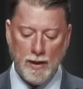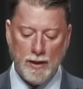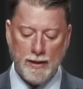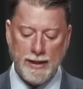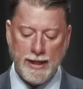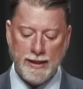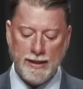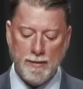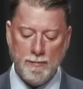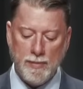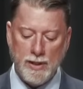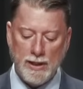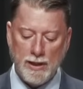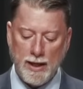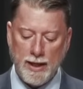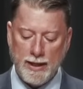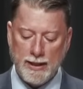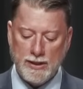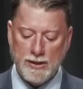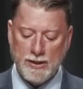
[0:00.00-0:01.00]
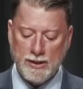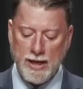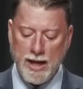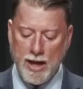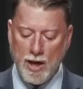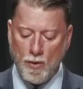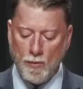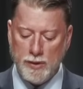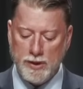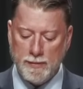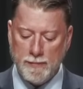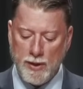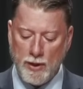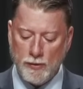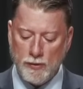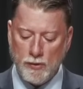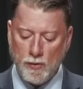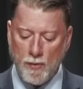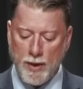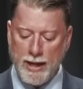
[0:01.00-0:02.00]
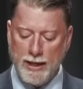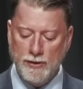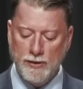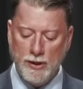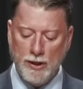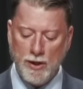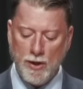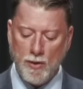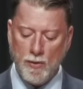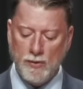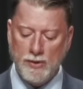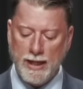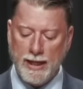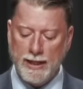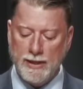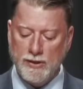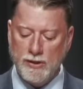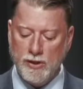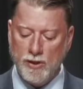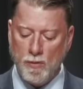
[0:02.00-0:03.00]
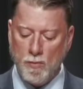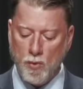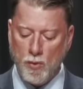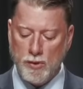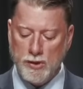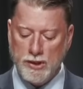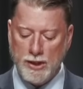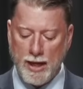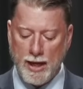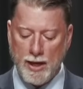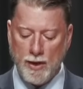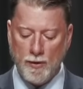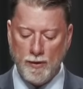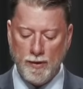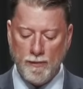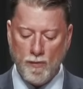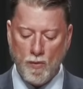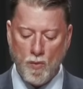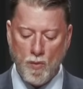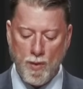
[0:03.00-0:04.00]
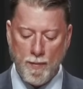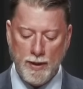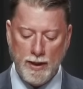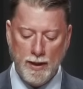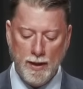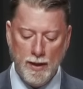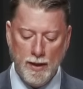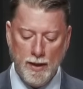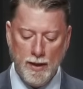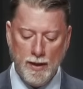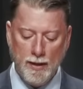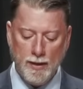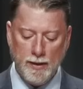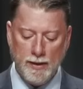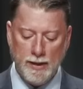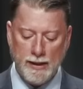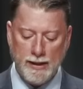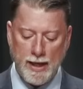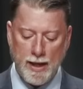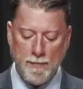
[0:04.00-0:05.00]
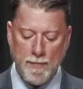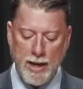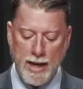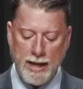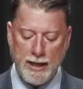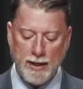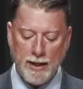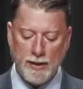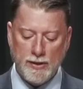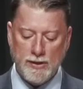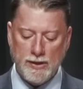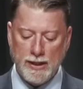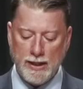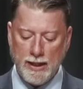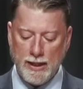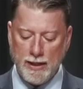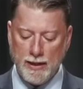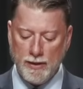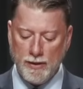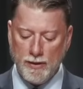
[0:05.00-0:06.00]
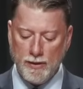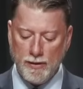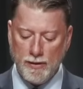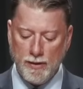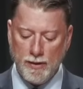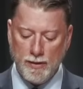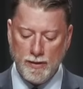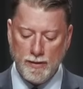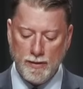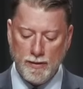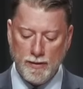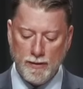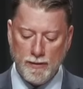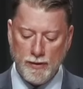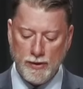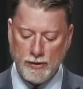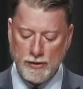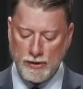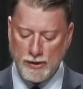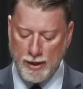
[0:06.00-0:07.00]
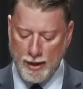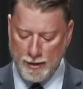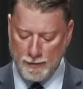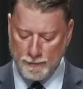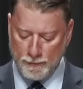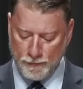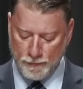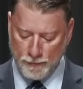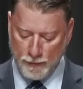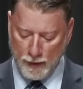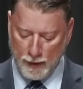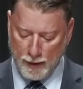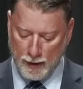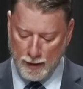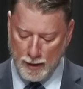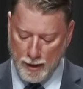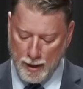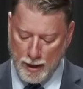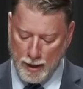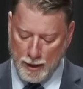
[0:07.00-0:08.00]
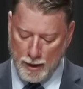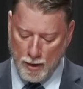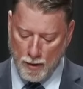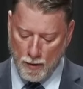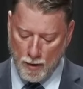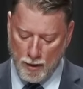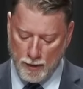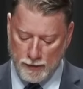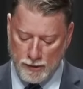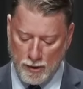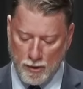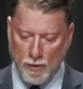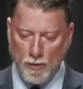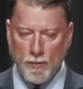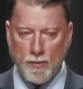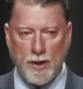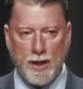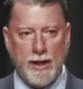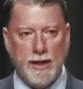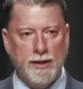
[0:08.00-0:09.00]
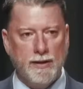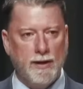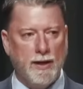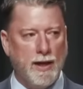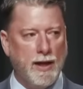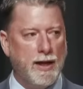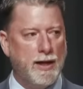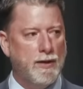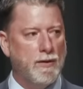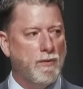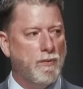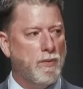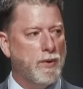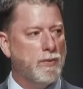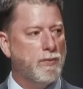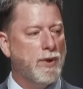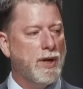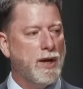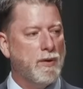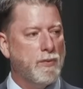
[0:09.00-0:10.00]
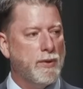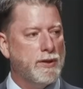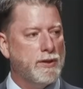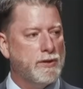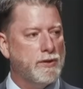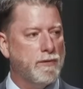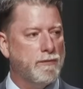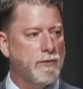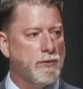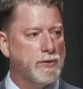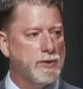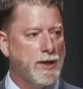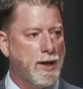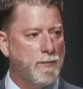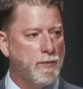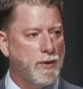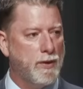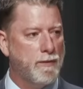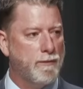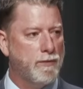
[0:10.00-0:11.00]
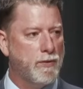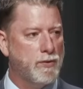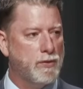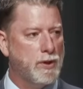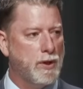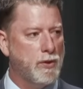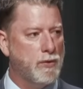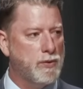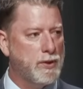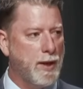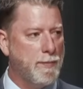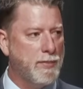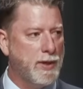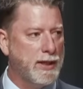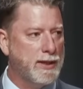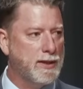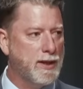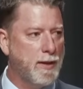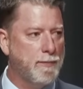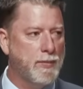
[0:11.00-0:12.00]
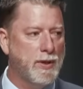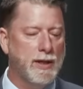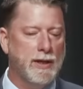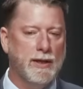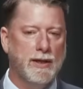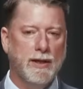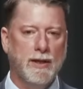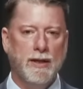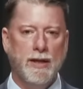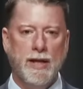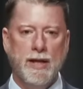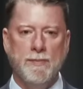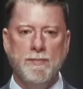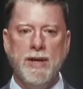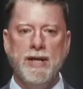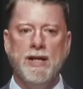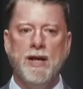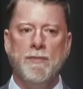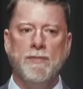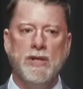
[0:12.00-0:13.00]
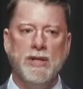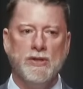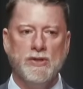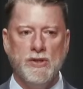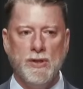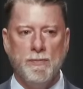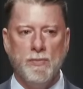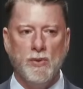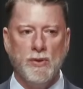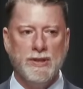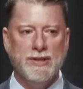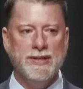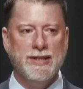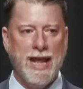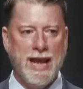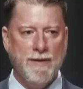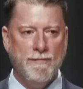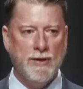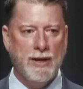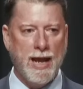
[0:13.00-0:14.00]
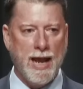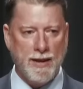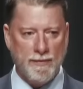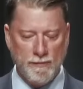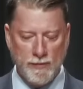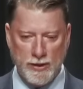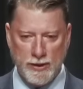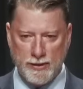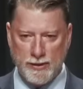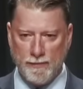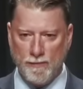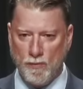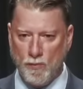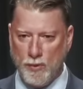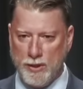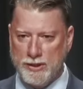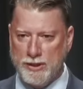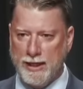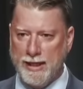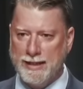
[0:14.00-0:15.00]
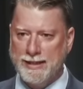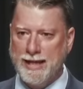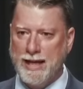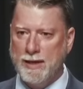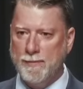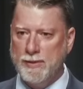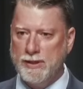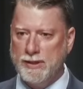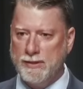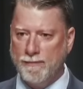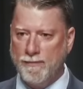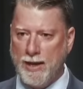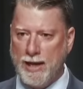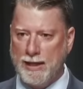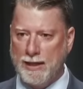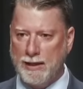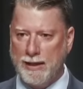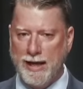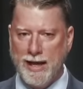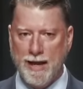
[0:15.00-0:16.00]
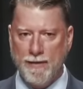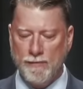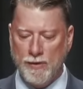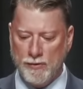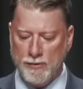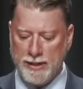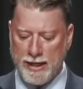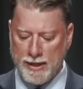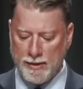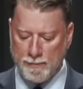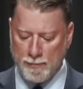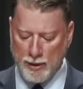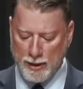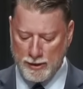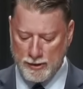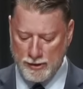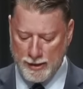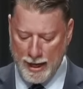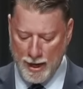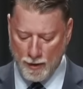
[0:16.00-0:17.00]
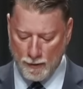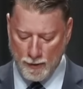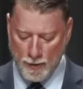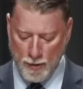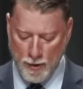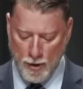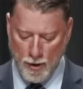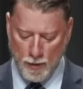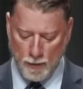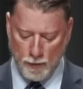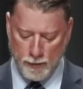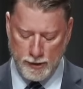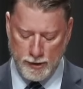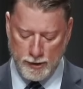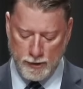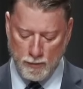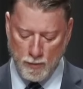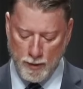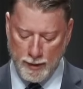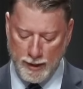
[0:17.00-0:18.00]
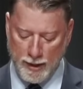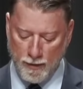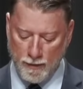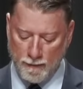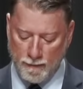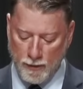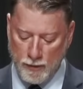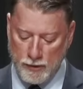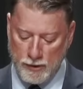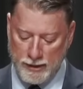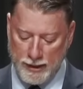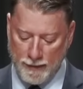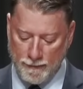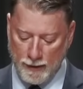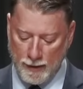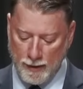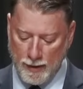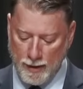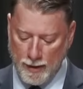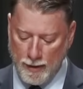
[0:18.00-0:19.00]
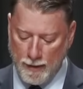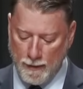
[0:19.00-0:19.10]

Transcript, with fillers: Let them be like a snail which melts away as it goes, like a stillborn child of a woman, that they may not see the sun. You know, also, I, I, when, when I read this the first time, one of the first clues I picked up that it may not be as simple as David just wishing his enemies to violently have their teeth punched out was this one here in verse 7.